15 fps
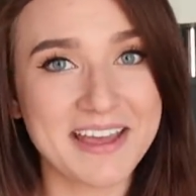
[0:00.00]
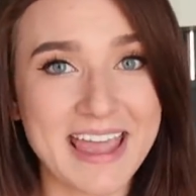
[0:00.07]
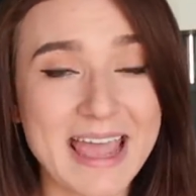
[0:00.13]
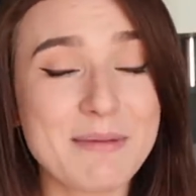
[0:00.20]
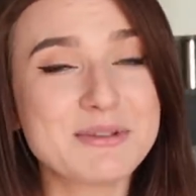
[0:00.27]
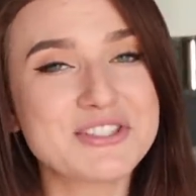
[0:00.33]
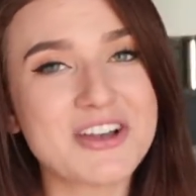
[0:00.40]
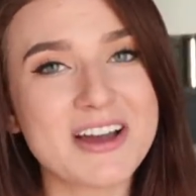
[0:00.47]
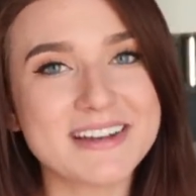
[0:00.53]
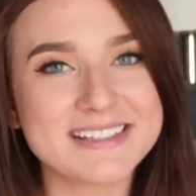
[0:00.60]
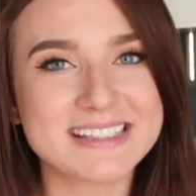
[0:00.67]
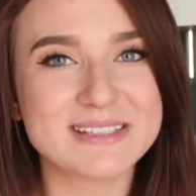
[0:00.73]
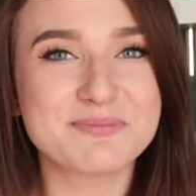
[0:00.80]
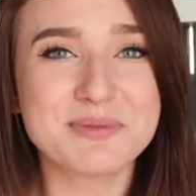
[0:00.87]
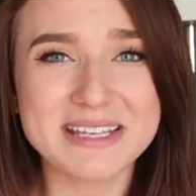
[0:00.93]
Amazon
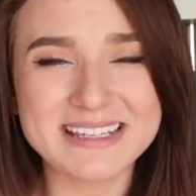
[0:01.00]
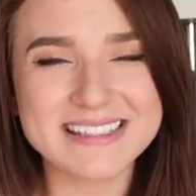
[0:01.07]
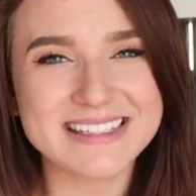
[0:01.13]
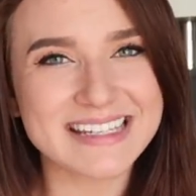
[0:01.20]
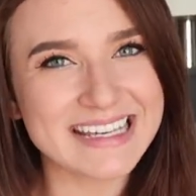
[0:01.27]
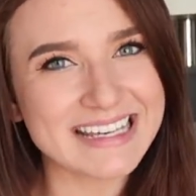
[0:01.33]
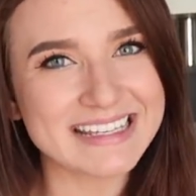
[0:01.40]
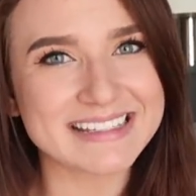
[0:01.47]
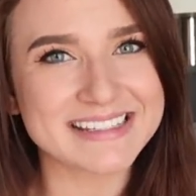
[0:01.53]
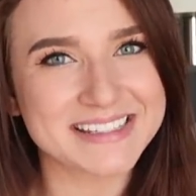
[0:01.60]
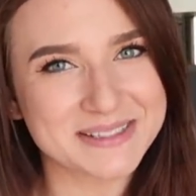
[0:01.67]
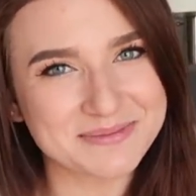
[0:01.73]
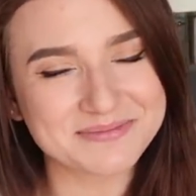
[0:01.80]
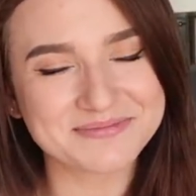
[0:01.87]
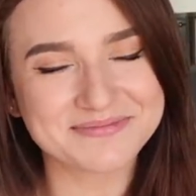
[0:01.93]
is the bee's knees.
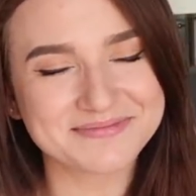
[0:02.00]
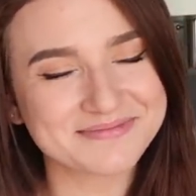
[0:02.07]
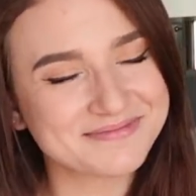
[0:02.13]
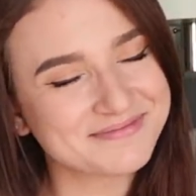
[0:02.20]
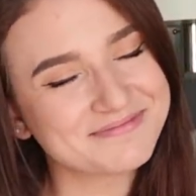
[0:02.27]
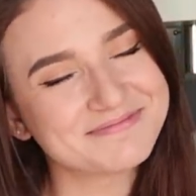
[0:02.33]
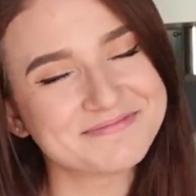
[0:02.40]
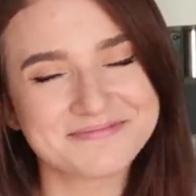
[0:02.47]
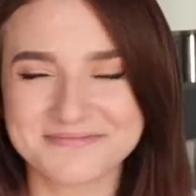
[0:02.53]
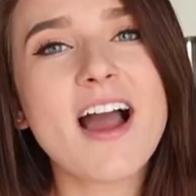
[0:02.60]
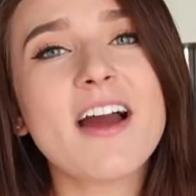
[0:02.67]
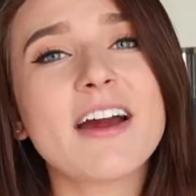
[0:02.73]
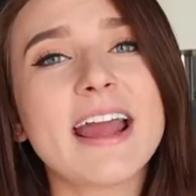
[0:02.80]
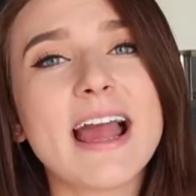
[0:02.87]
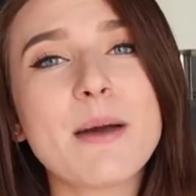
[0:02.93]

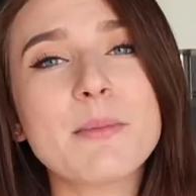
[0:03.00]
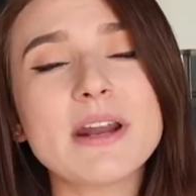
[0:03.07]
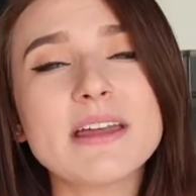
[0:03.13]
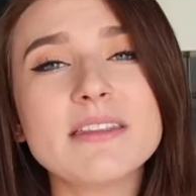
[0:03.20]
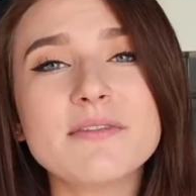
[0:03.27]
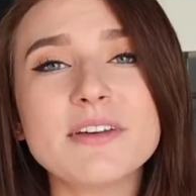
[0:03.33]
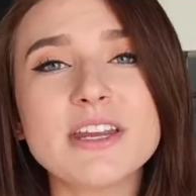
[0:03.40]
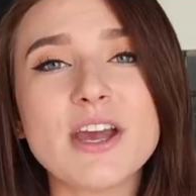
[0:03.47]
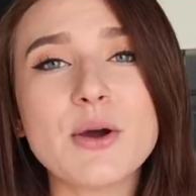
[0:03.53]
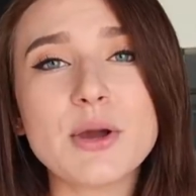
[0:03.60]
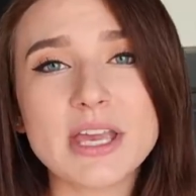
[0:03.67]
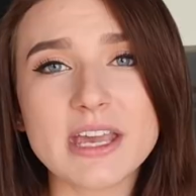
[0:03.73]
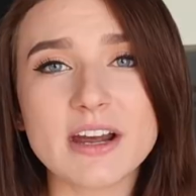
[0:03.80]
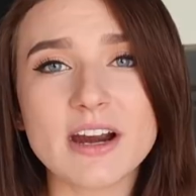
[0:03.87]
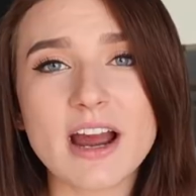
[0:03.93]
All right, I'm gonna end the video
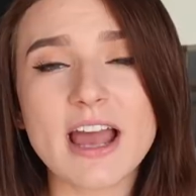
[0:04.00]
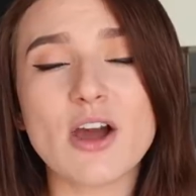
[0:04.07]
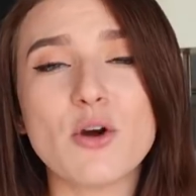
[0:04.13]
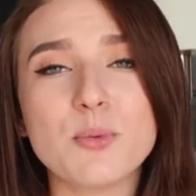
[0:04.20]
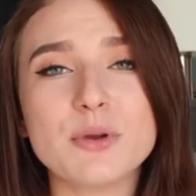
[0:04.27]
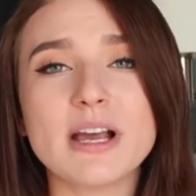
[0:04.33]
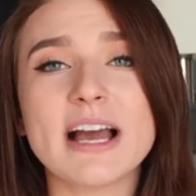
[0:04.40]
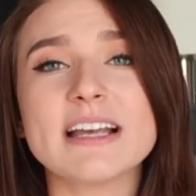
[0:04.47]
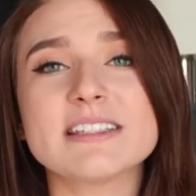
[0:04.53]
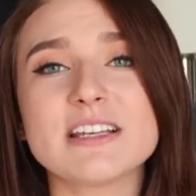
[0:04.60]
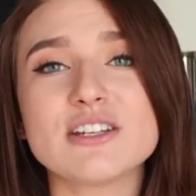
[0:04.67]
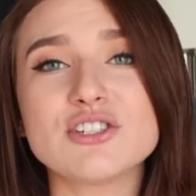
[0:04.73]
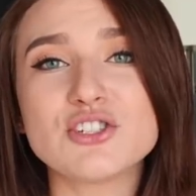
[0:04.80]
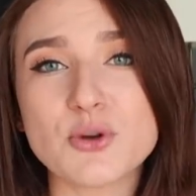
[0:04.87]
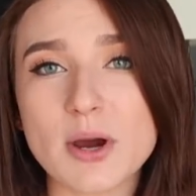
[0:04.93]
here. I hope you guys
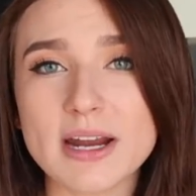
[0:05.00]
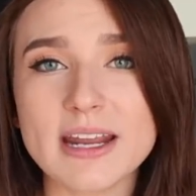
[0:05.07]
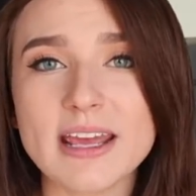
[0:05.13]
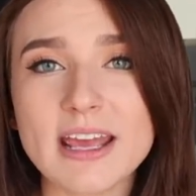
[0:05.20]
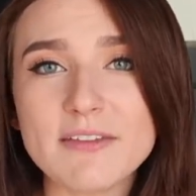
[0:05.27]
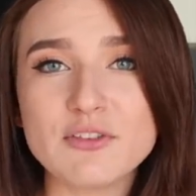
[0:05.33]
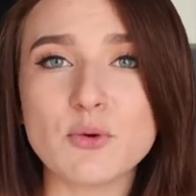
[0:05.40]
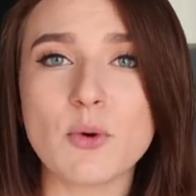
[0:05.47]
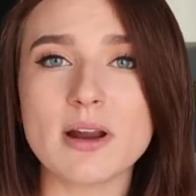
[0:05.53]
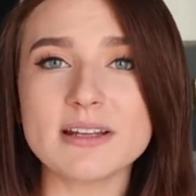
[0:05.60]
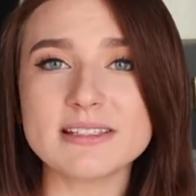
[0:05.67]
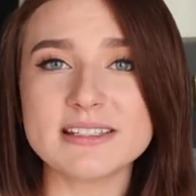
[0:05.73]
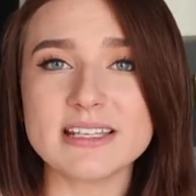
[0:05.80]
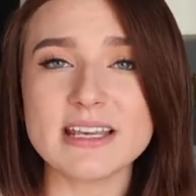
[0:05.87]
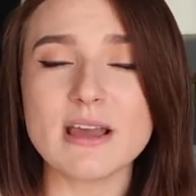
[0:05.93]
enjoyed it. If you
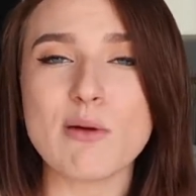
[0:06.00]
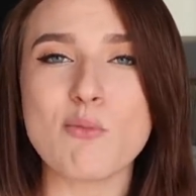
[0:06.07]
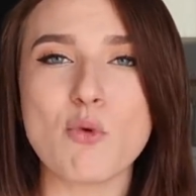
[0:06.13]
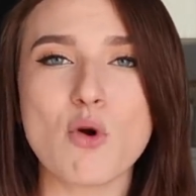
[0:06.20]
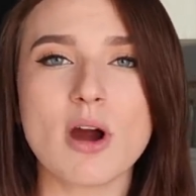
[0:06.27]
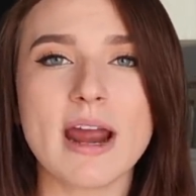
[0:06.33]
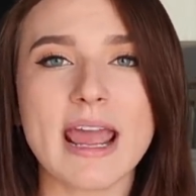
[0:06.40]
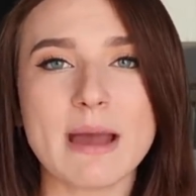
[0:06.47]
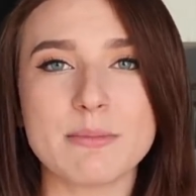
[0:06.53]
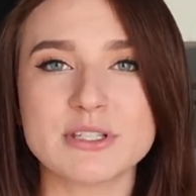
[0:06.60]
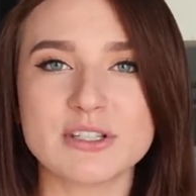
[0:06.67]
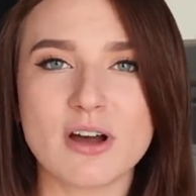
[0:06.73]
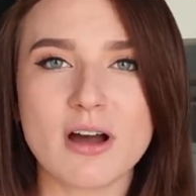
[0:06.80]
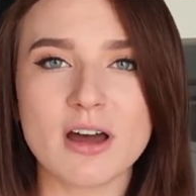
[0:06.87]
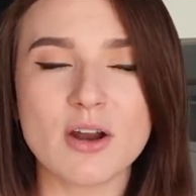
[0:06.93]
want to see more
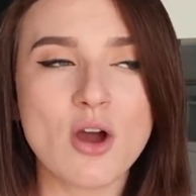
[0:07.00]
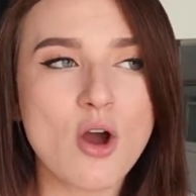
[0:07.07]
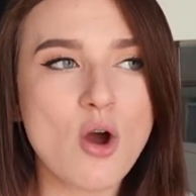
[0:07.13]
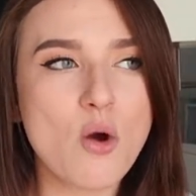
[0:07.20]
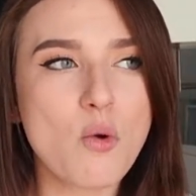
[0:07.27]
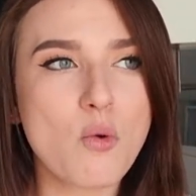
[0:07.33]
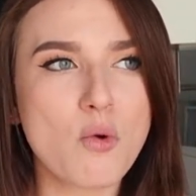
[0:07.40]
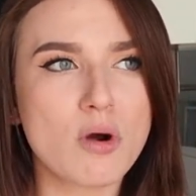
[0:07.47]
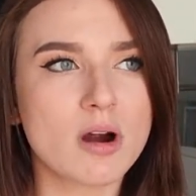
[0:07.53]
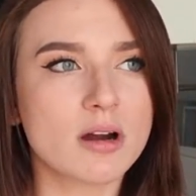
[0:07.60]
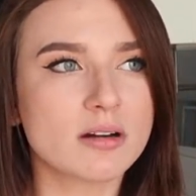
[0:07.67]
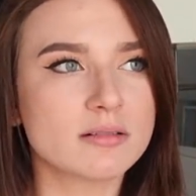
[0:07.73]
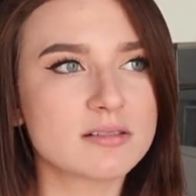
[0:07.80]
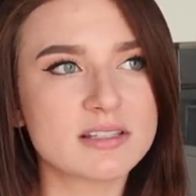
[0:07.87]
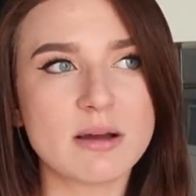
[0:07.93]
Amazon
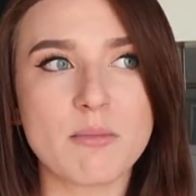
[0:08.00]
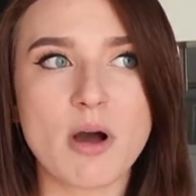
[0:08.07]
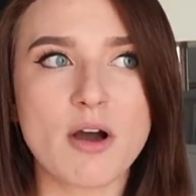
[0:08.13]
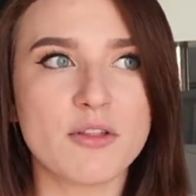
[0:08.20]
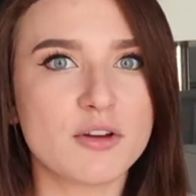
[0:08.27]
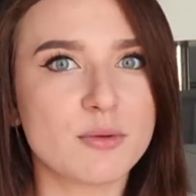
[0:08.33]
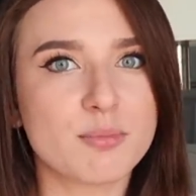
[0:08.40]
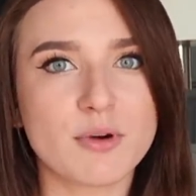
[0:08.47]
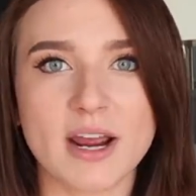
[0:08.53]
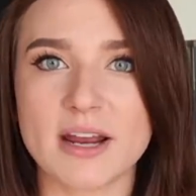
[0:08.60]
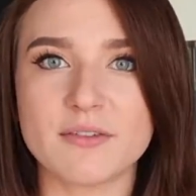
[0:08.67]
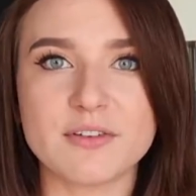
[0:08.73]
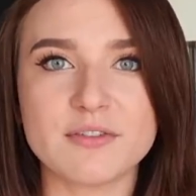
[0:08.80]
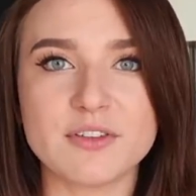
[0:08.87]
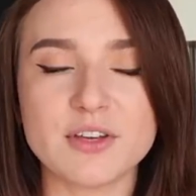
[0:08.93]
or some other
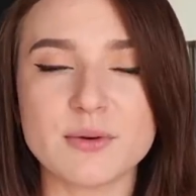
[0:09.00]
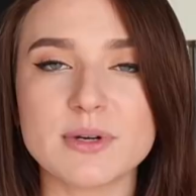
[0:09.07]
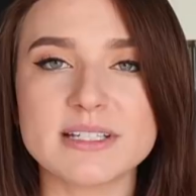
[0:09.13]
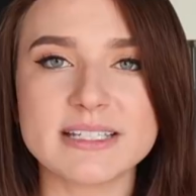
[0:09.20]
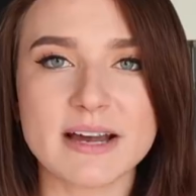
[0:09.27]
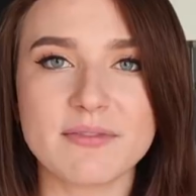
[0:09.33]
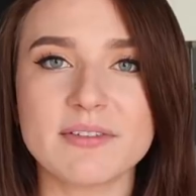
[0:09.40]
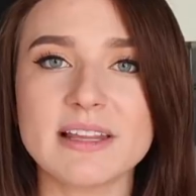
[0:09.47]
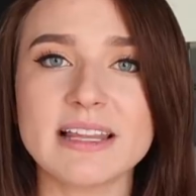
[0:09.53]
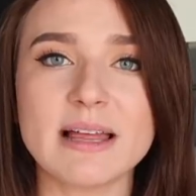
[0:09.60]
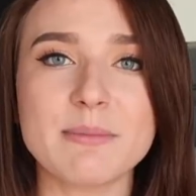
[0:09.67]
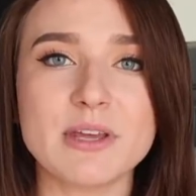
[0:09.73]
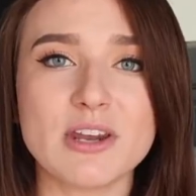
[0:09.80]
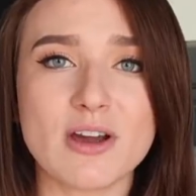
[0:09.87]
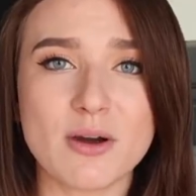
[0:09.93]
brand review, definitely
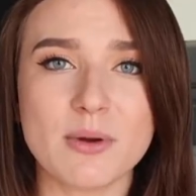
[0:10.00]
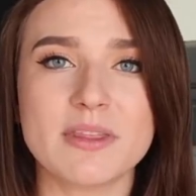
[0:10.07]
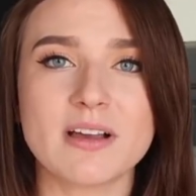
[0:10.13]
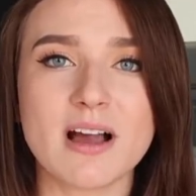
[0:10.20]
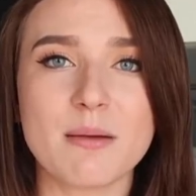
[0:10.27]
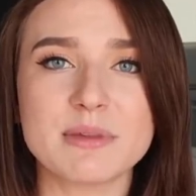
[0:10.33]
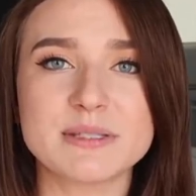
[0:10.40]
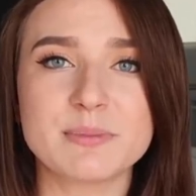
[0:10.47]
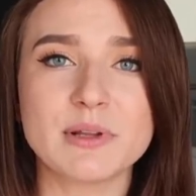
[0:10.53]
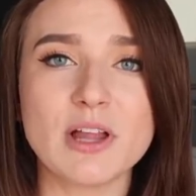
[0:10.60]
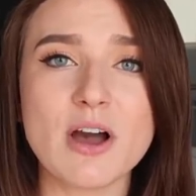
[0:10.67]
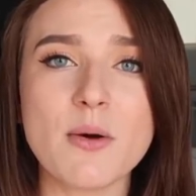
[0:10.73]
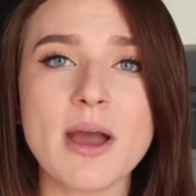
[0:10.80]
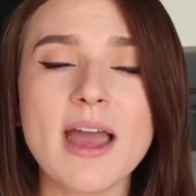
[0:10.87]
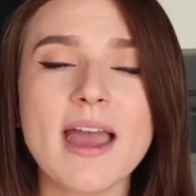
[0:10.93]
let me know in the comments
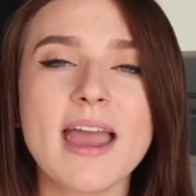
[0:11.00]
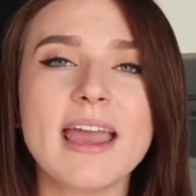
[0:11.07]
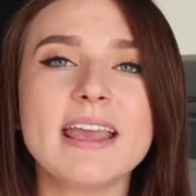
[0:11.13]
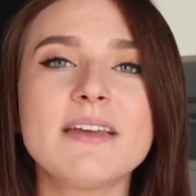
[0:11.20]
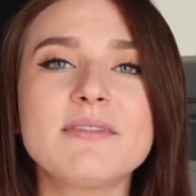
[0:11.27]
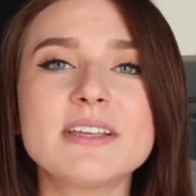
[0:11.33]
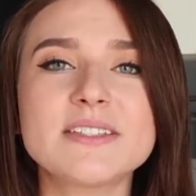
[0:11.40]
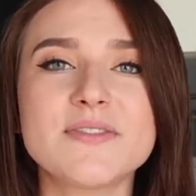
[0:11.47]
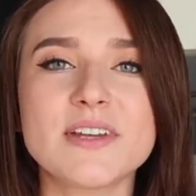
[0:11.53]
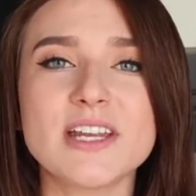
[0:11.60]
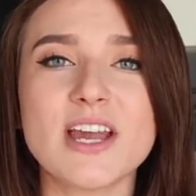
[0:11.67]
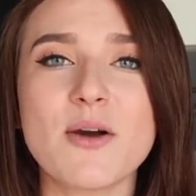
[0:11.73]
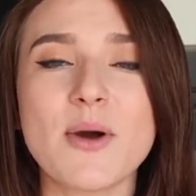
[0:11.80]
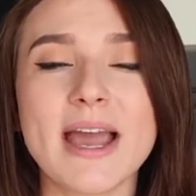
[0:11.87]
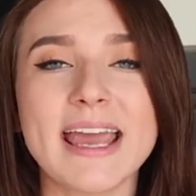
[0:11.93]
below, and give this
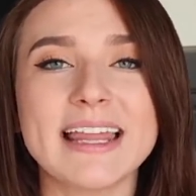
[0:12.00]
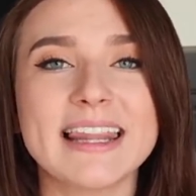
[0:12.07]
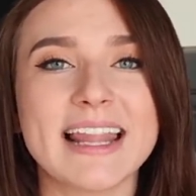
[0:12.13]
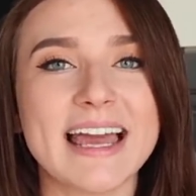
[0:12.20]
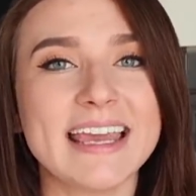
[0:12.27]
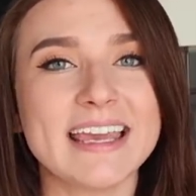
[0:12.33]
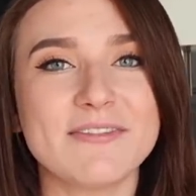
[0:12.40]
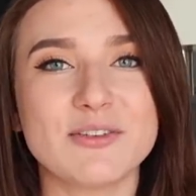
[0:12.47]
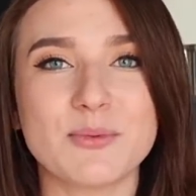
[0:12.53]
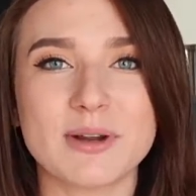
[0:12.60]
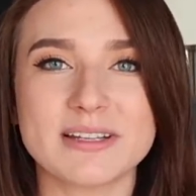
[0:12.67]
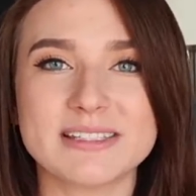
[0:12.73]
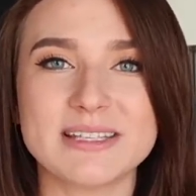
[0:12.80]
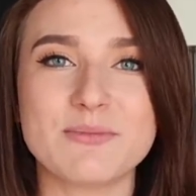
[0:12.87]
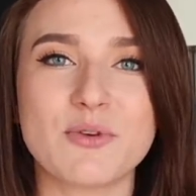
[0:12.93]
video a like if you
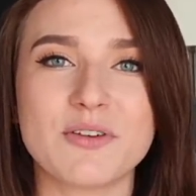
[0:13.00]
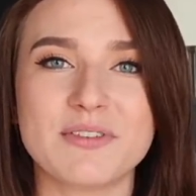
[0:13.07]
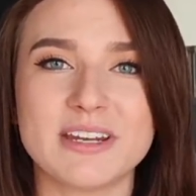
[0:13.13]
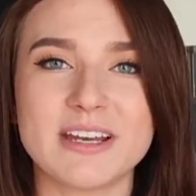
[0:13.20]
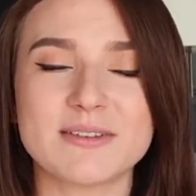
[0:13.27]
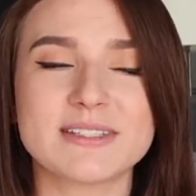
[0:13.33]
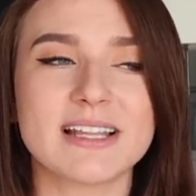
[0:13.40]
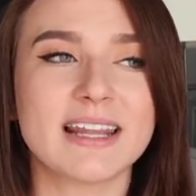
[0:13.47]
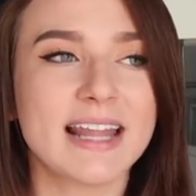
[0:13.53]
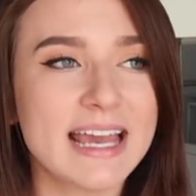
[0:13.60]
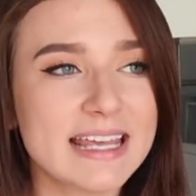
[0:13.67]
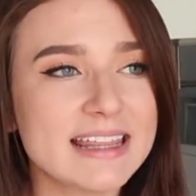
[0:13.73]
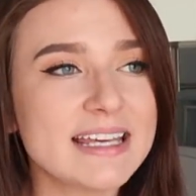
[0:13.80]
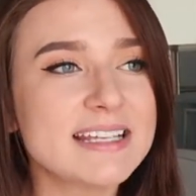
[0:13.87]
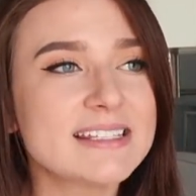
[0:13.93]
want to see more videos
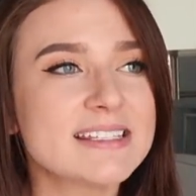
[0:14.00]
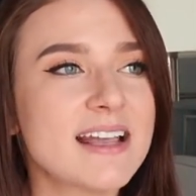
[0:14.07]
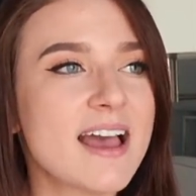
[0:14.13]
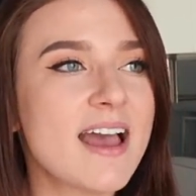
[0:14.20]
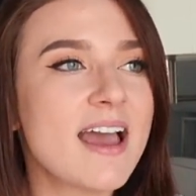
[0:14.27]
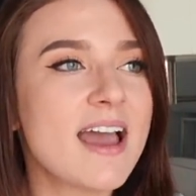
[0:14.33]
like this.